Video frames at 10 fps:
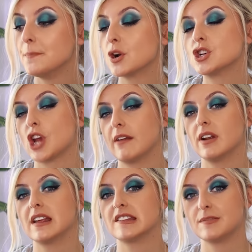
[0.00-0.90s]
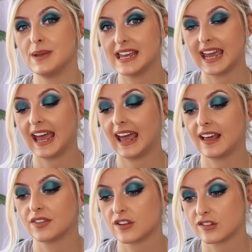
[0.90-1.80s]
But generally
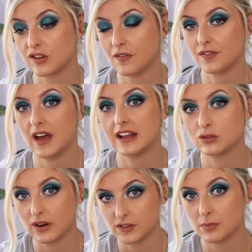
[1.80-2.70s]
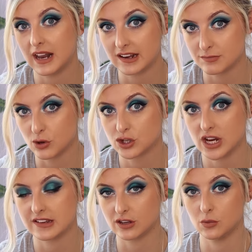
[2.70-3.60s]
speaking, the stuff that I don't have to plan as much
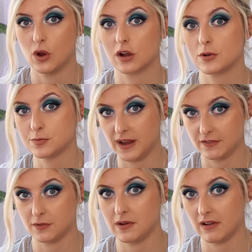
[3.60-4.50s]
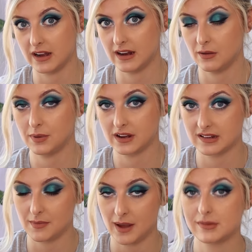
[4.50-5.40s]
is going to work much better for me right now
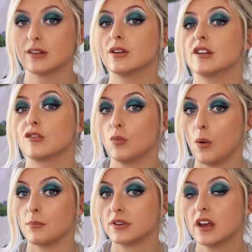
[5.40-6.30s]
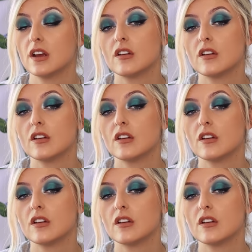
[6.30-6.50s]
because I'm absolutely swamped.